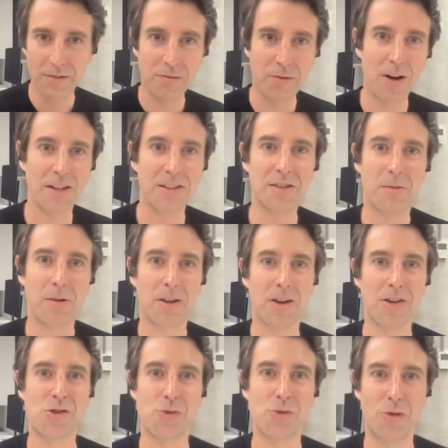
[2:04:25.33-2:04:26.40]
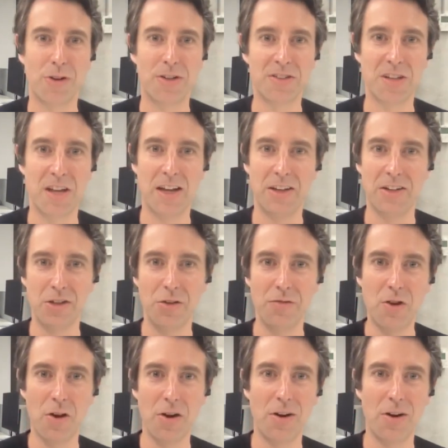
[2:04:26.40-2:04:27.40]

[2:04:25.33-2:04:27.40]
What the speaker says: finding someone like Sean and saying, you've got